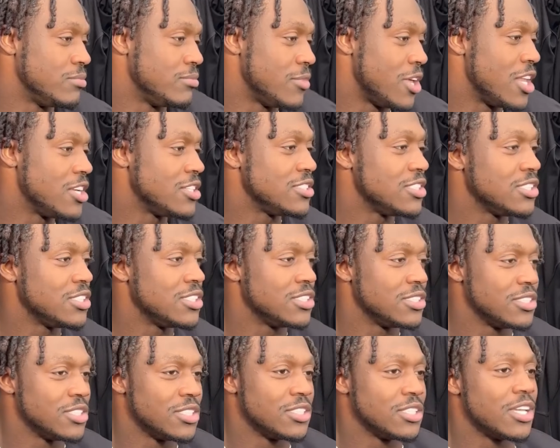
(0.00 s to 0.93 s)
honestly,
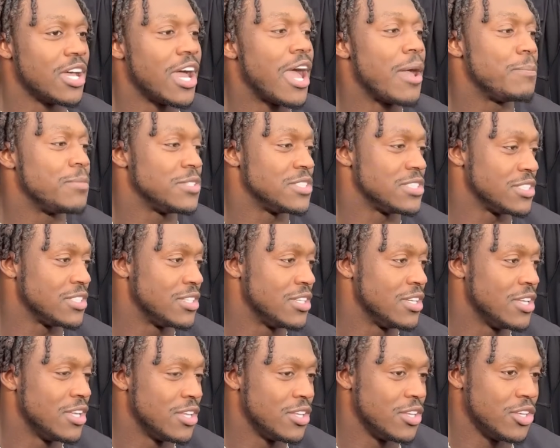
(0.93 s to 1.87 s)
the opposite,
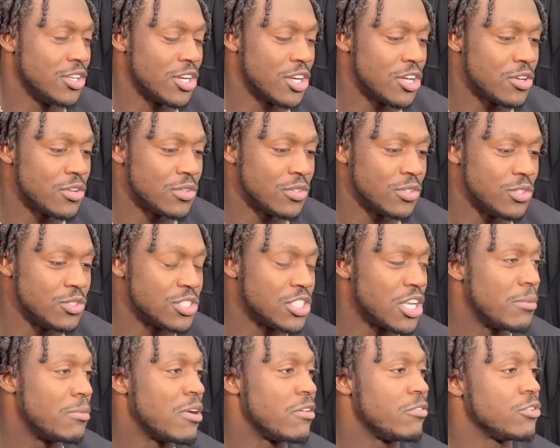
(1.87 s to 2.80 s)
you know? You
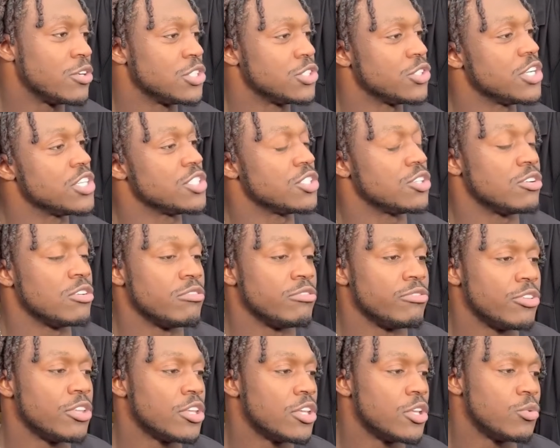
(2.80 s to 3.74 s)
saw my frustration on the
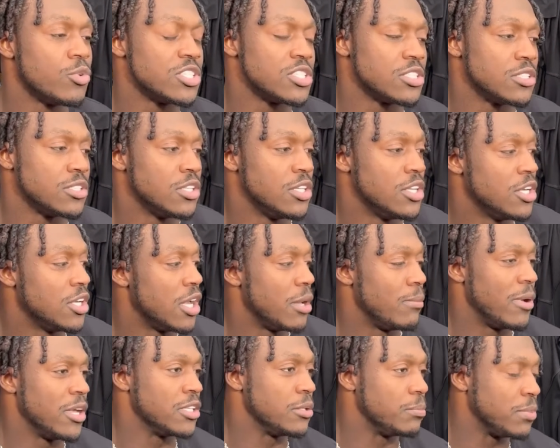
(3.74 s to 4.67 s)
field. It wasn't
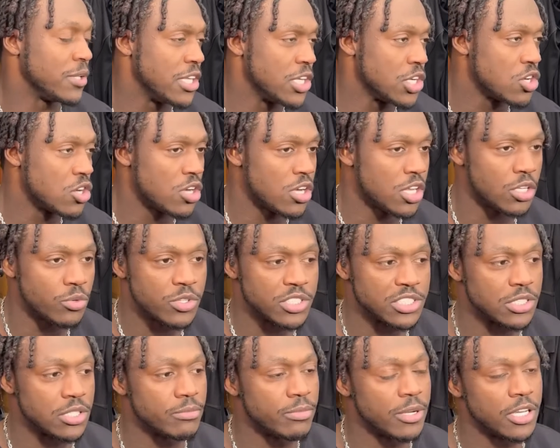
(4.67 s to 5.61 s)
about the play call. It
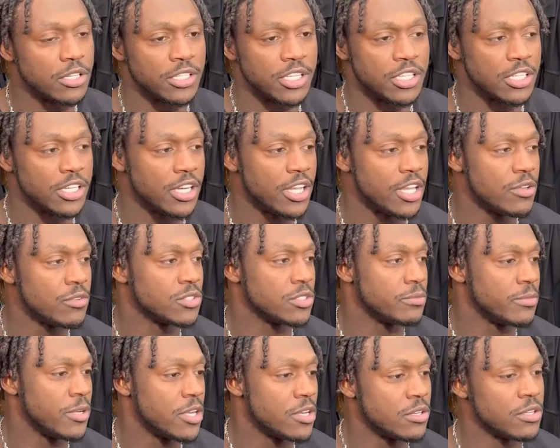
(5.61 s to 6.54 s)
wasn't about none of that. It was
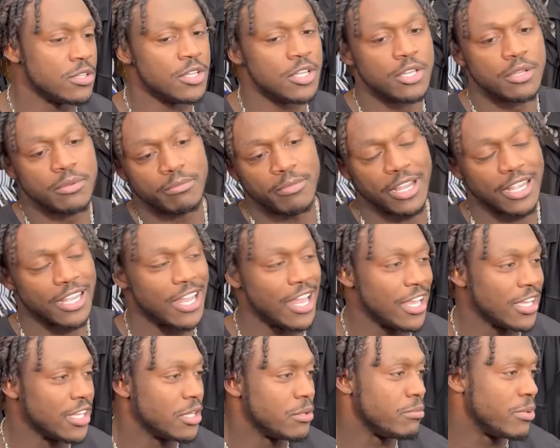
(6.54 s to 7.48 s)
about my
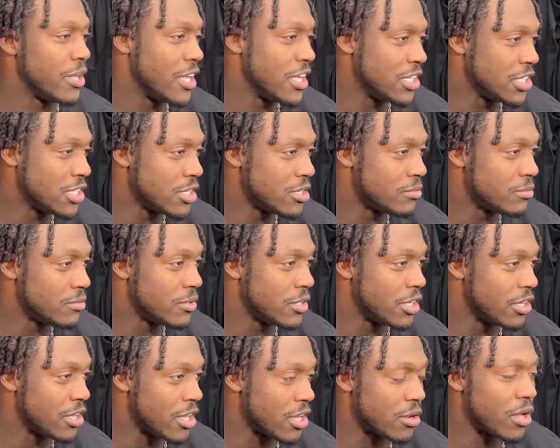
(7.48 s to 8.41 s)
guy getting banged up.
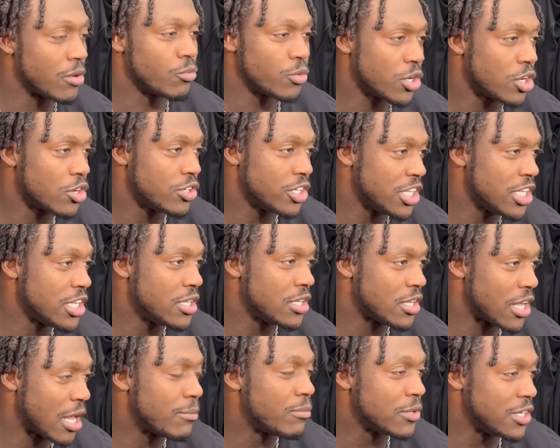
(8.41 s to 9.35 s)
And I'm gonna
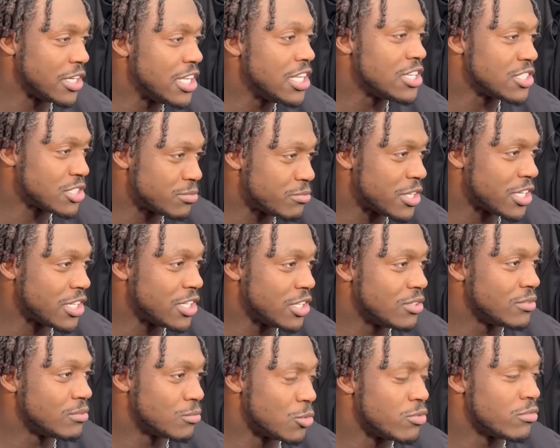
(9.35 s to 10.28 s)
need Smitty
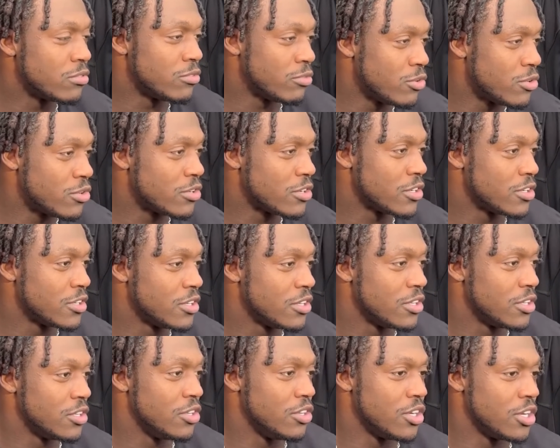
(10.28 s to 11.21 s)
moving forward,
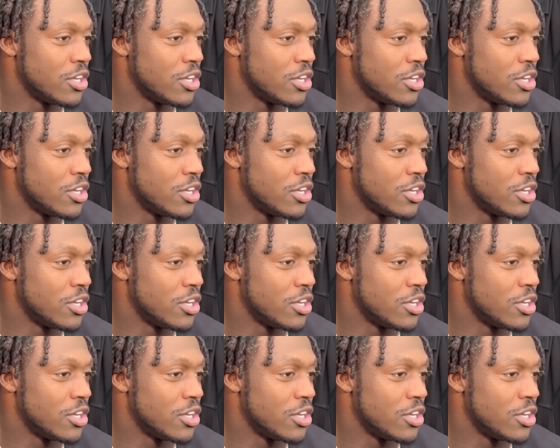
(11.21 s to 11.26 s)
you